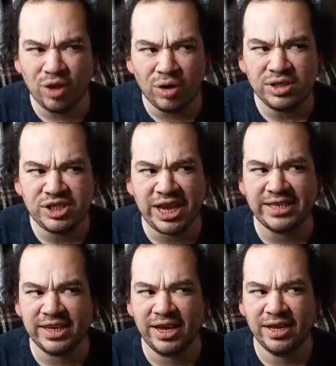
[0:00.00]

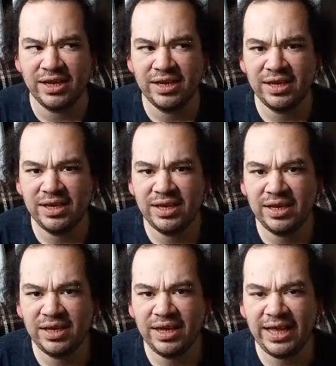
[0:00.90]
non-gender.
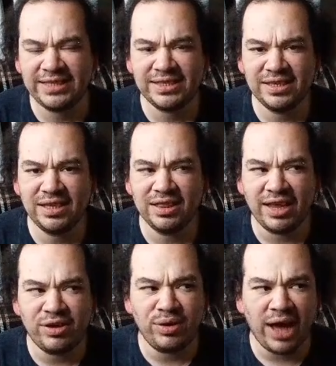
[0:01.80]
It's like
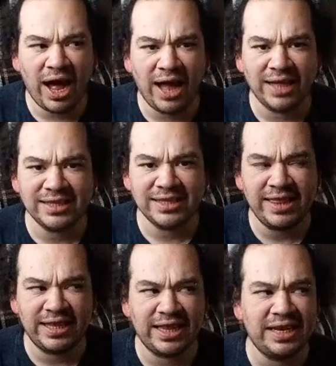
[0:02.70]
you can't say
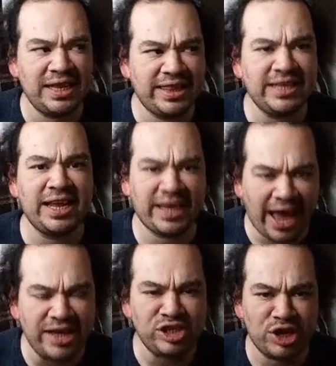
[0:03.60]
that the
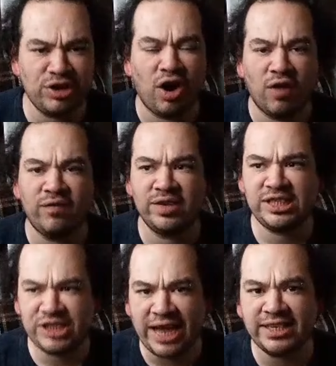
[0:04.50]
negation of
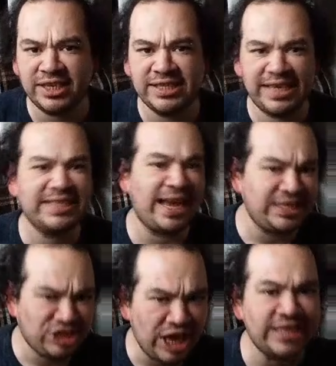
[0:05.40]
genders is a
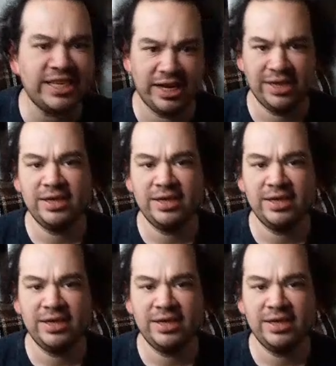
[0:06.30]
gender.